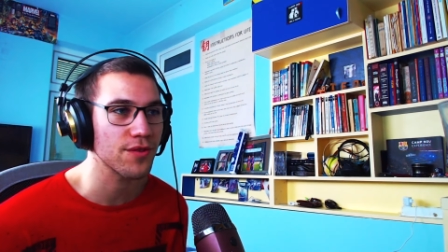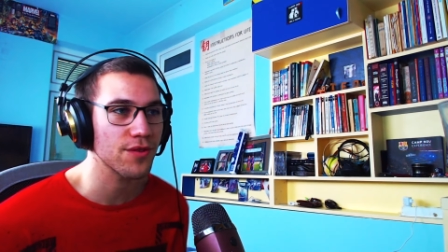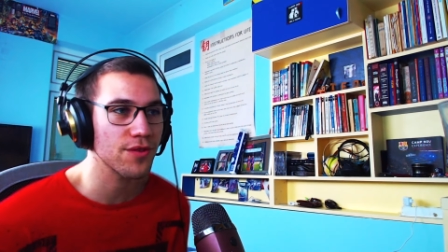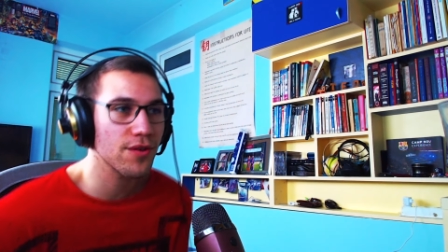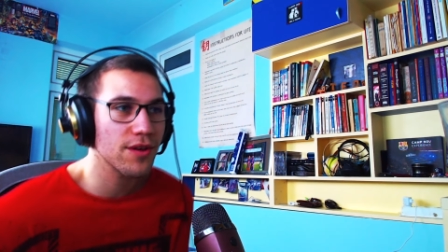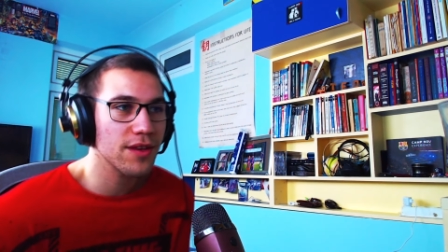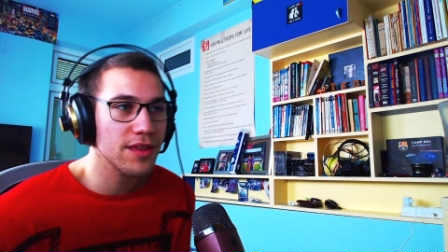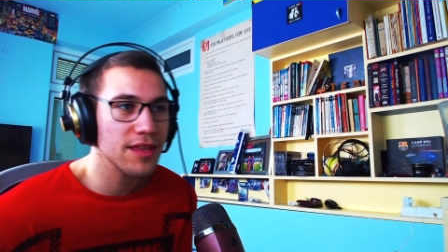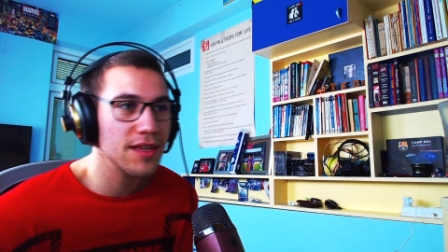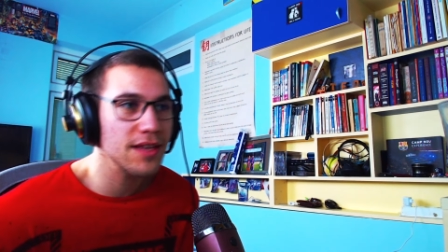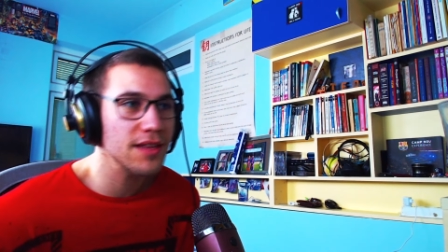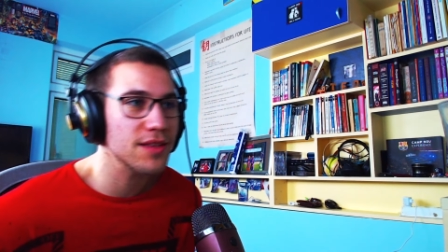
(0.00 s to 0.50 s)
You
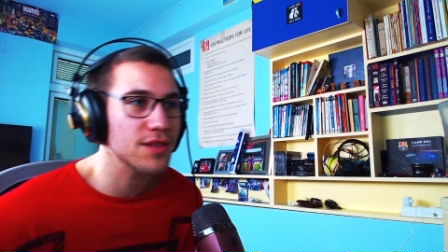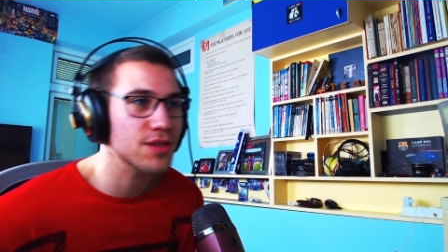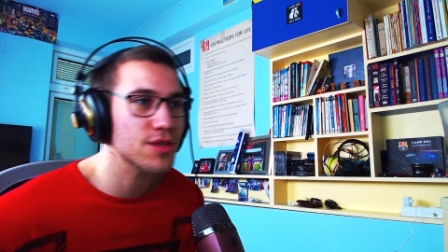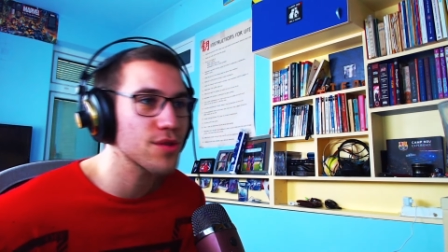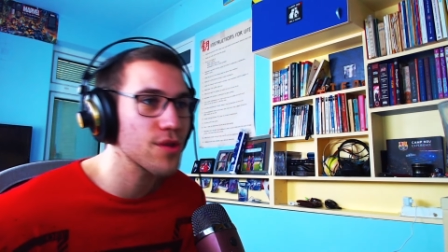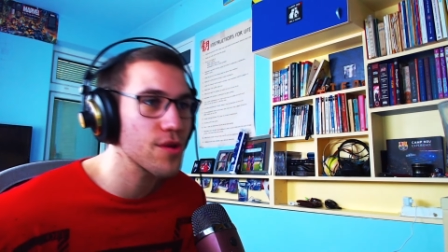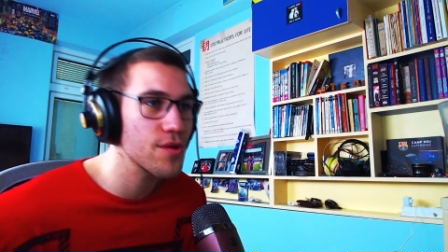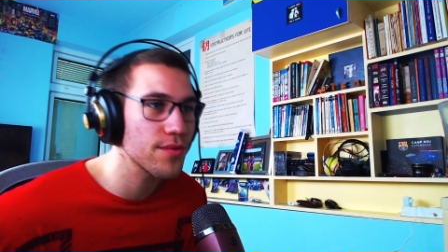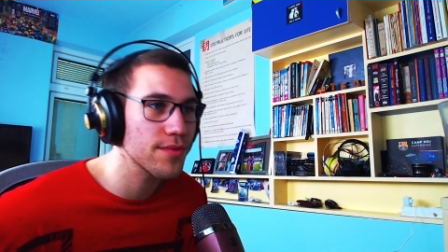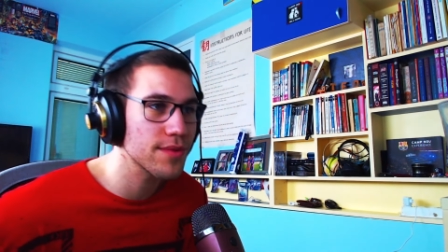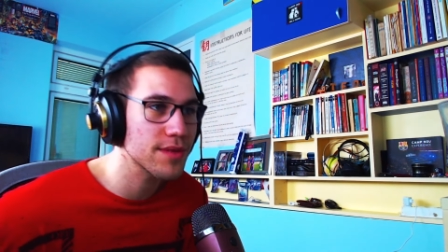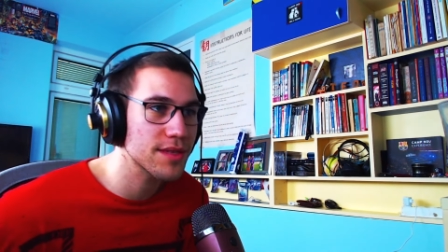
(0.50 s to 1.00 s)
know, I think the
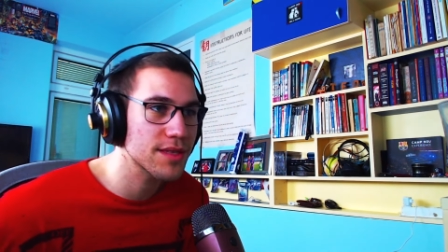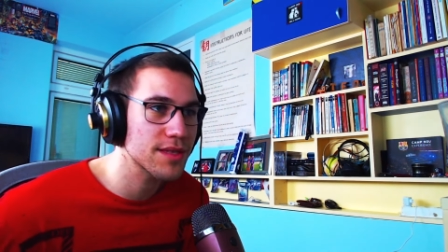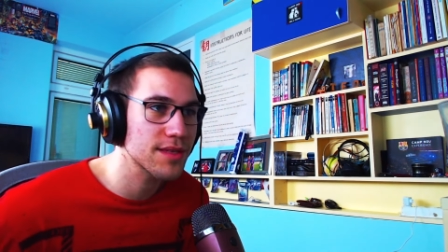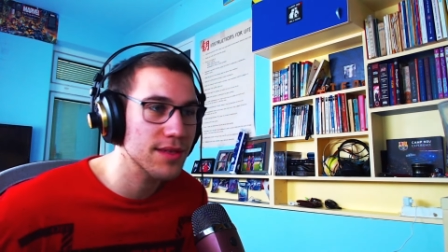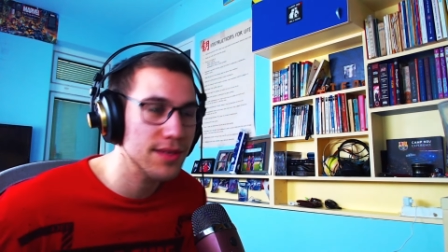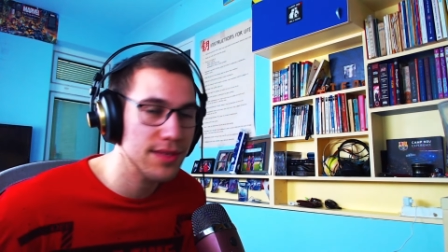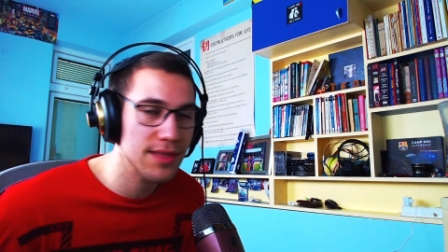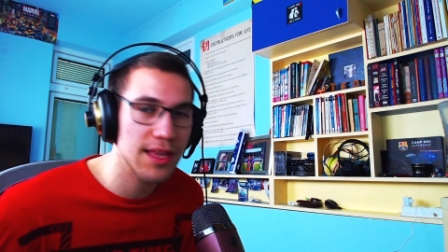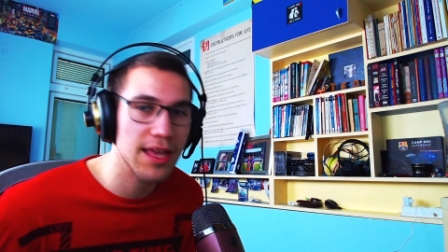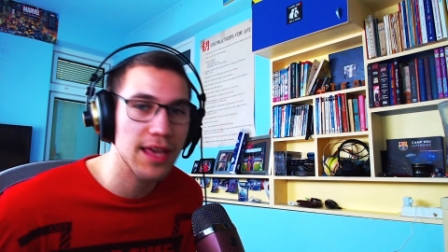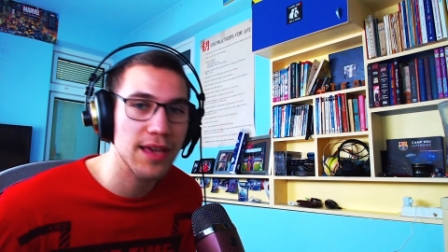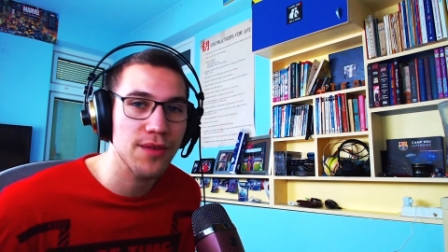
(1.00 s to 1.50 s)
song
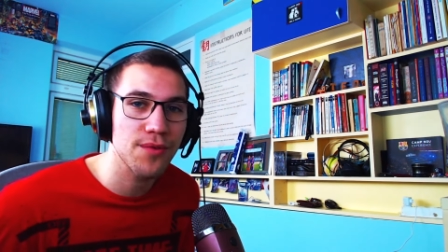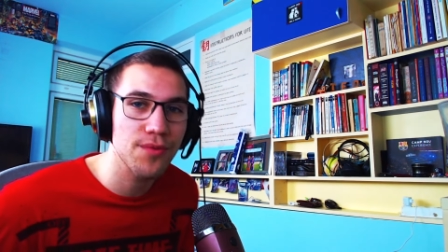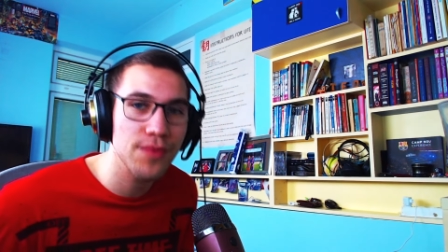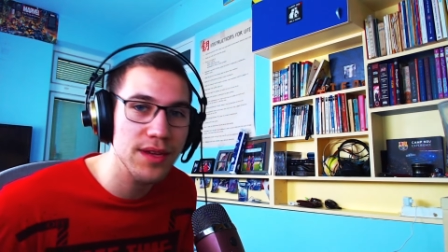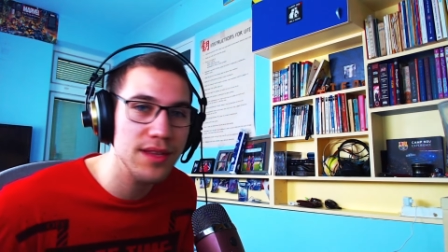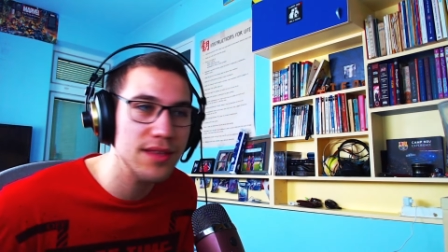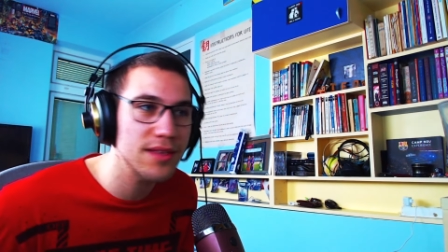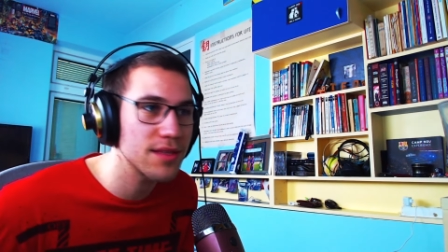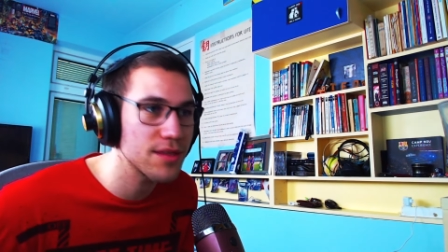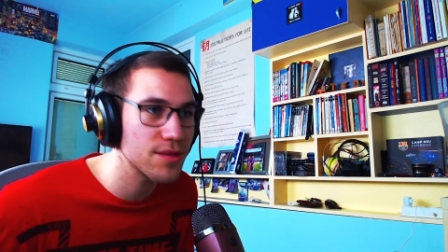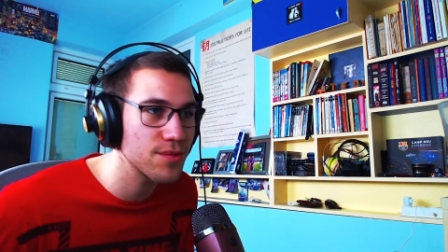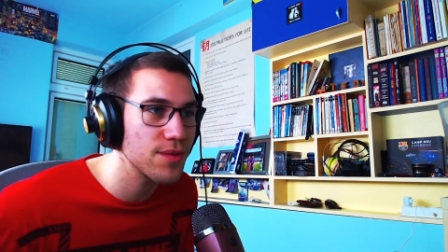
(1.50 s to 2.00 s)
was like
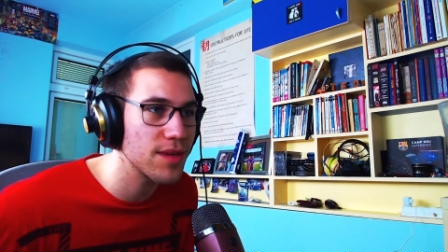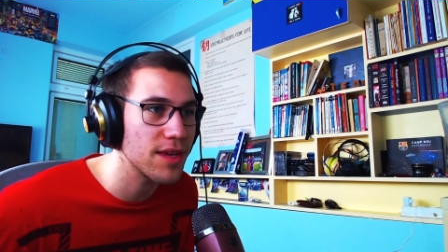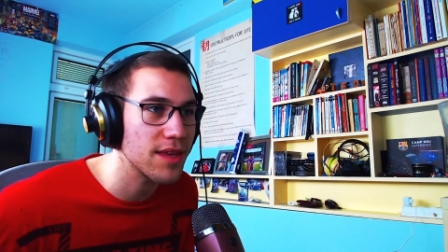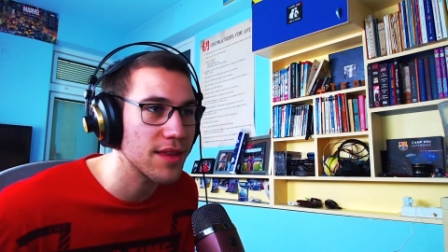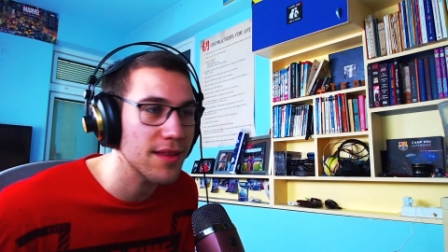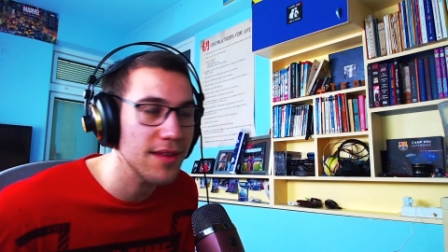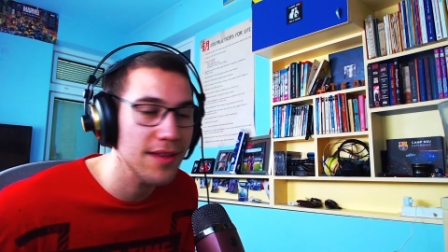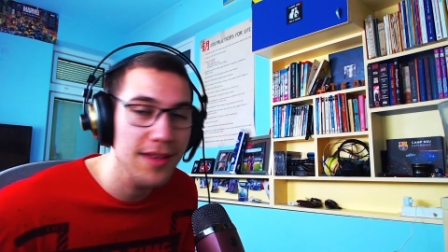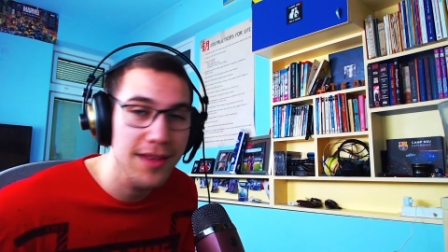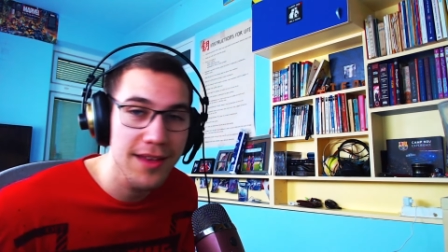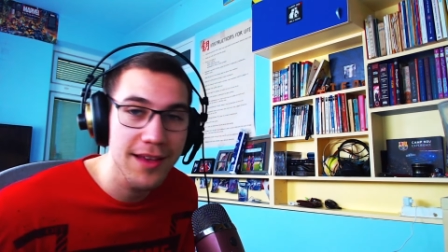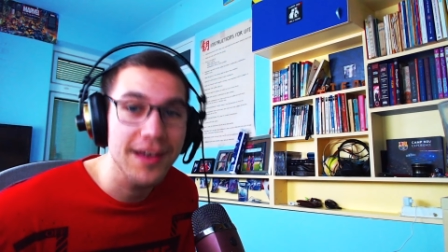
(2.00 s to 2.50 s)
really
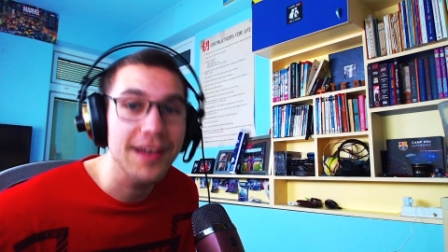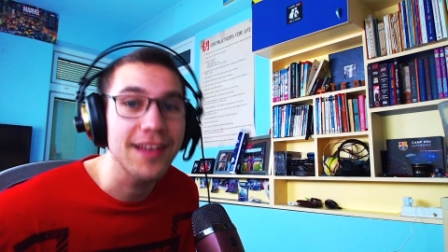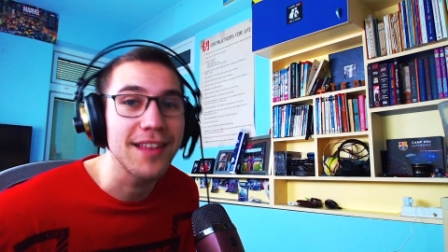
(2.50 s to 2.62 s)
sweet,